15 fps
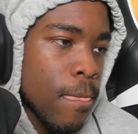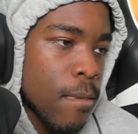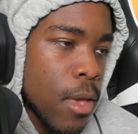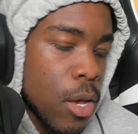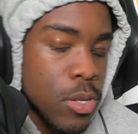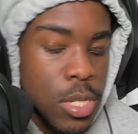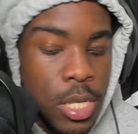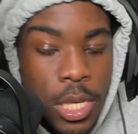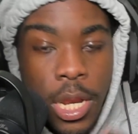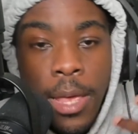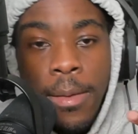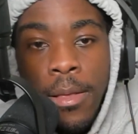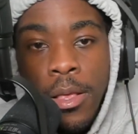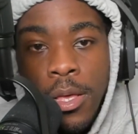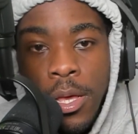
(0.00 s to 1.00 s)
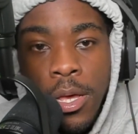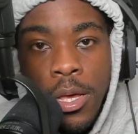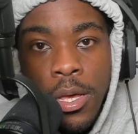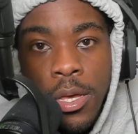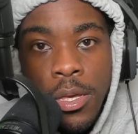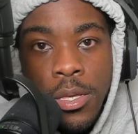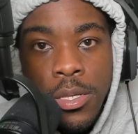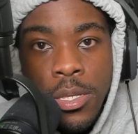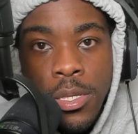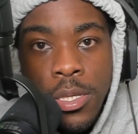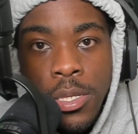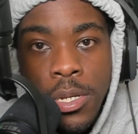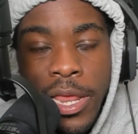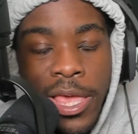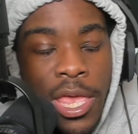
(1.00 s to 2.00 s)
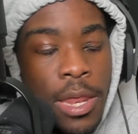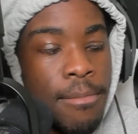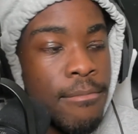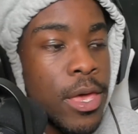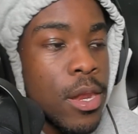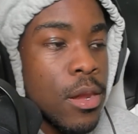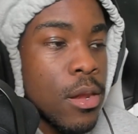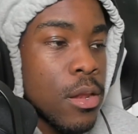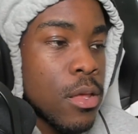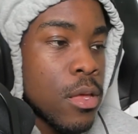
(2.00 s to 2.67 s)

I was looking at uh naked men,